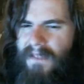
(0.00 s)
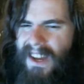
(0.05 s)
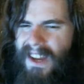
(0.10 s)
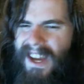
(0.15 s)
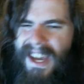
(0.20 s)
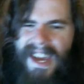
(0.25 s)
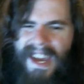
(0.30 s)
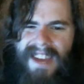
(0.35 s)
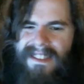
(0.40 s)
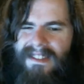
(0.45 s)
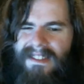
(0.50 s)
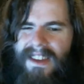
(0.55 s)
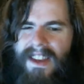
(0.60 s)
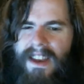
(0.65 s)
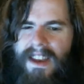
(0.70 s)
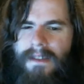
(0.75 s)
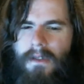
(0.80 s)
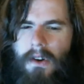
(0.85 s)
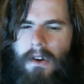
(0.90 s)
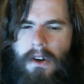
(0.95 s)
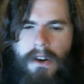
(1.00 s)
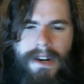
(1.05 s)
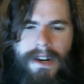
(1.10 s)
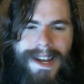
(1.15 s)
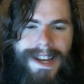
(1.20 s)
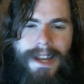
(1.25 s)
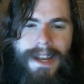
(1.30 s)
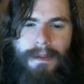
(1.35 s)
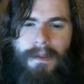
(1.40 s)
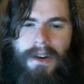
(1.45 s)
I can't say never hurt
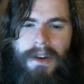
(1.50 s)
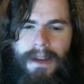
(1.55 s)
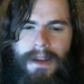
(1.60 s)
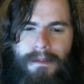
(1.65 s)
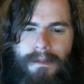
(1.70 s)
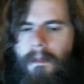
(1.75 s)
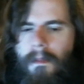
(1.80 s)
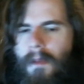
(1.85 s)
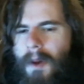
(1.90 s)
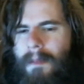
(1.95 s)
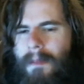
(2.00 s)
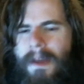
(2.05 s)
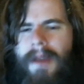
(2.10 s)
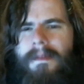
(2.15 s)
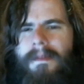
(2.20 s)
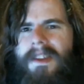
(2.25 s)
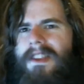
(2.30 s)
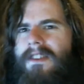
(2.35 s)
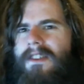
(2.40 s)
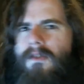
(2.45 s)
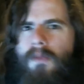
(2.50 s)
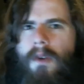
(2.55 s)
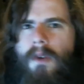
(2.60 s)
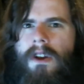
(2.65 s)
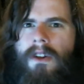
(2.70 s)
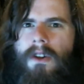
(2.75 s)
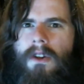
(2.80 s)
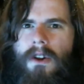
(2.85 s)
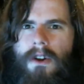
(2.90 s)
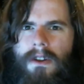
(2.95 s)
anybody, but, but maybe this one
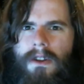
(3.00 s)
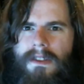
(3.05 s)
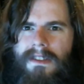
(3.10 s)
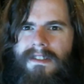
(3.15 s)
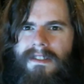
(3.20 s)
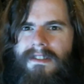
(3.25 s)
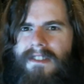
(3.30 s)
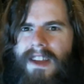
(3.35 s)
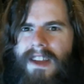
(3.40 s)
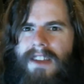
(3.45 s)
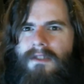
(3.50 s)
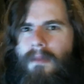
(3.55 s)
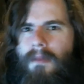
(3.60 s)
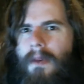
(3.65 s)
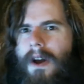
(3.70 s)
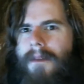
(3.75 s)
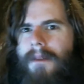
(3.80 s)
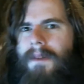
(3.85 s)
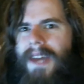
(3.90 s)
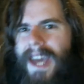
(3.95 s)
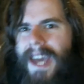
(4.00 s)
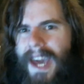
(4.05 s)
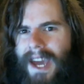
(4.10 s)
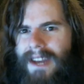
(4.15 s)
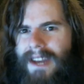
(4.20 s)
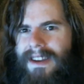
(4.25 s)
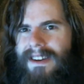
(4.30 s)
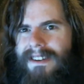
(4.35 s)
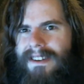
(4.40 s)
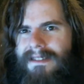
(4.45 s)
will hurt the state's
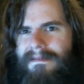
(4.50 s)
propaganda.